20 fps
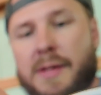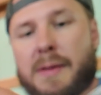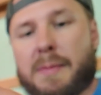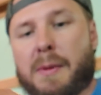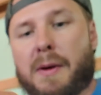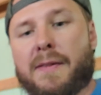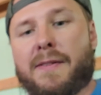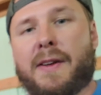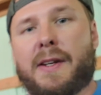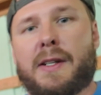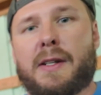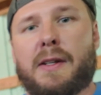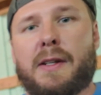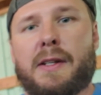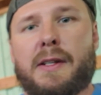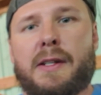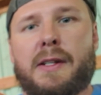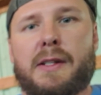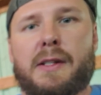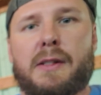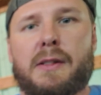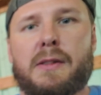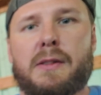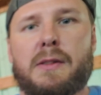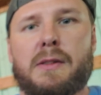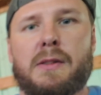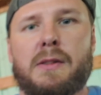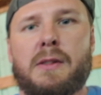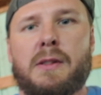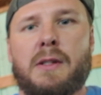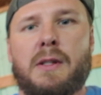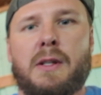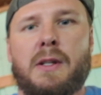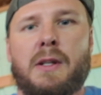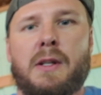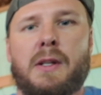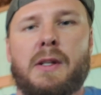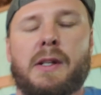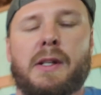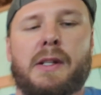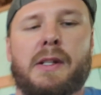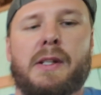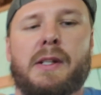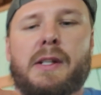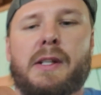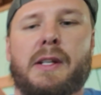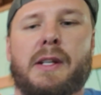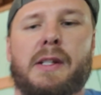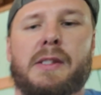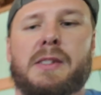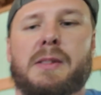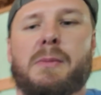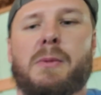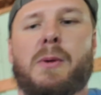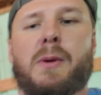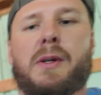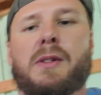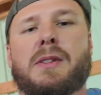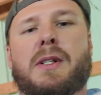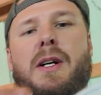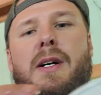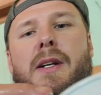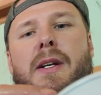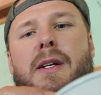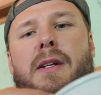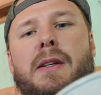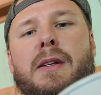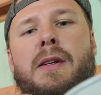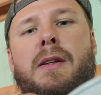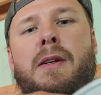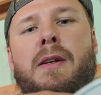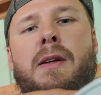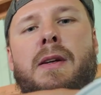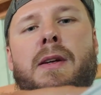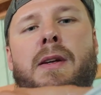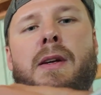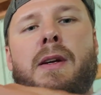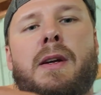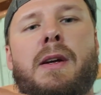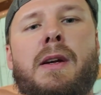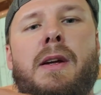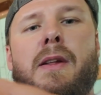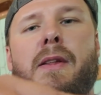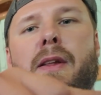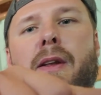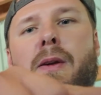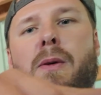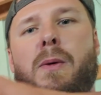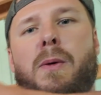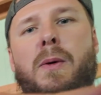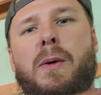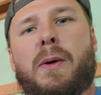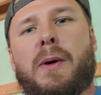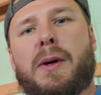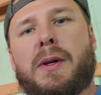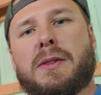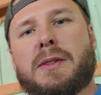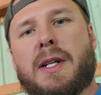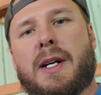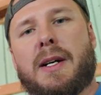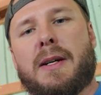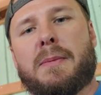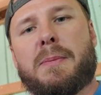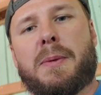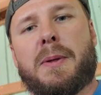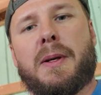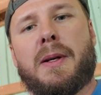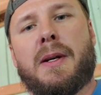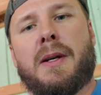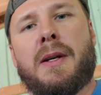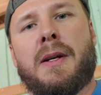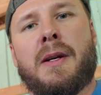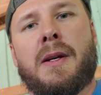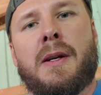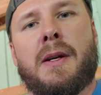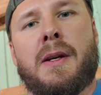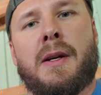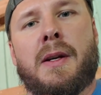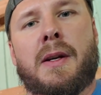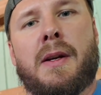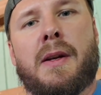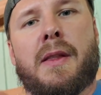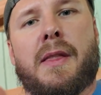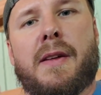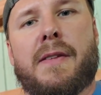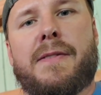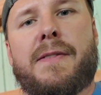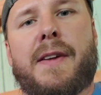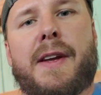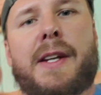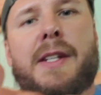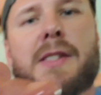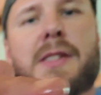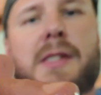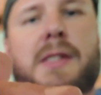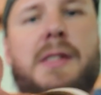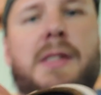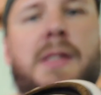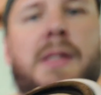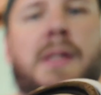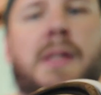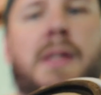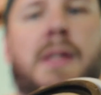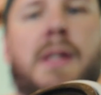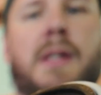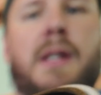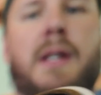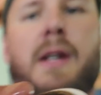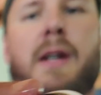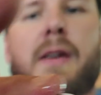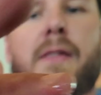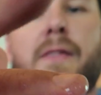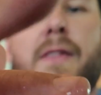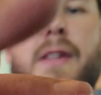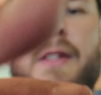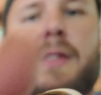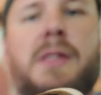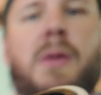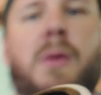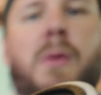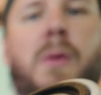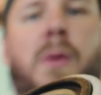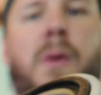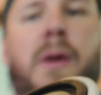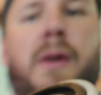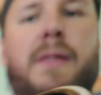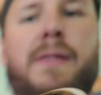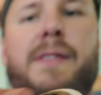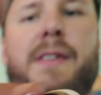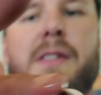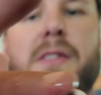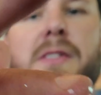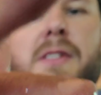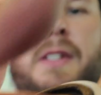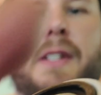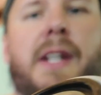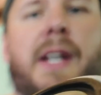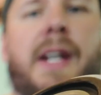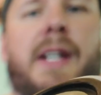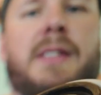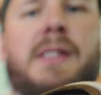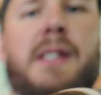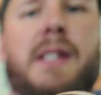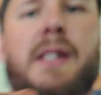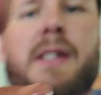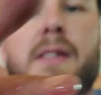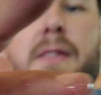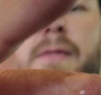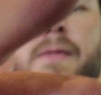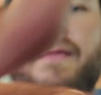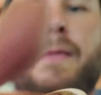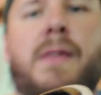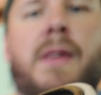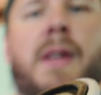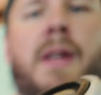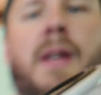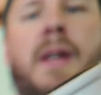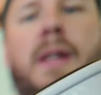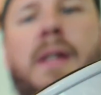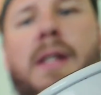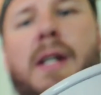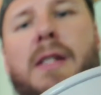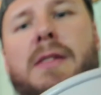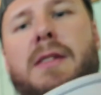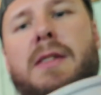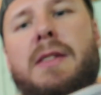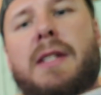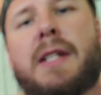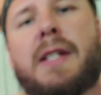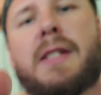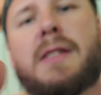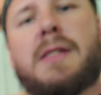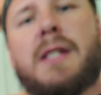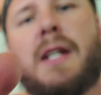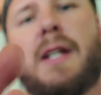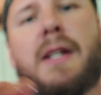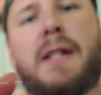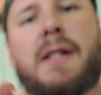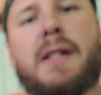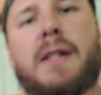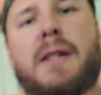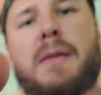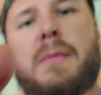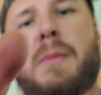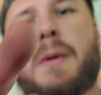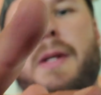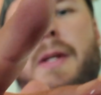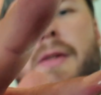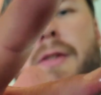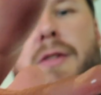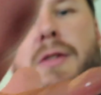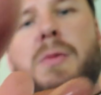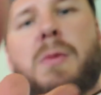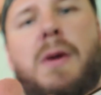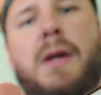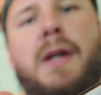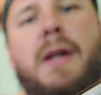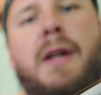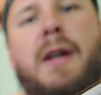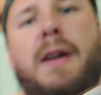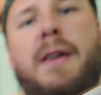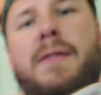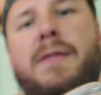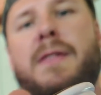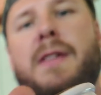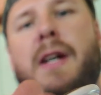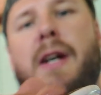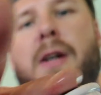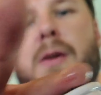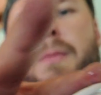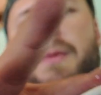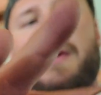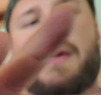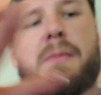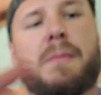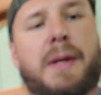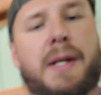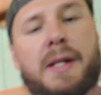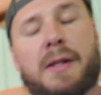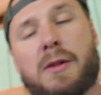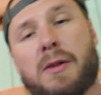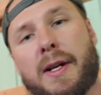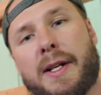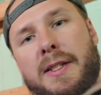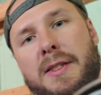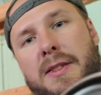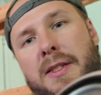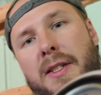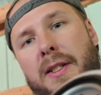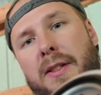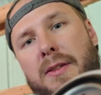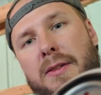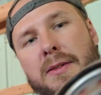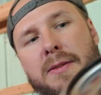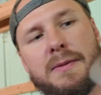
dip our finger in here get some oil on it, then oil up the face of this oil filter gasket. Doesn't take a ton, but you just want enough to help it make a great seal.